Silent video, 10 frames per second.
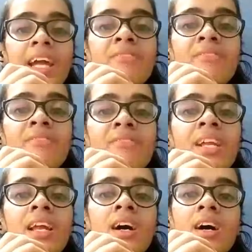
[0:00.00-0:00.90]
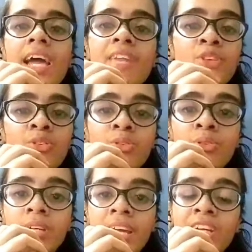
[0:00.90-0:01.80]
It will uh, help you to
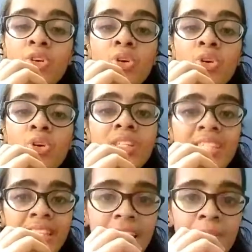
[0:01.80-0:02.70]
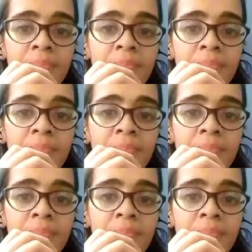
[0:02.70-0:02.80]
get a good sleep,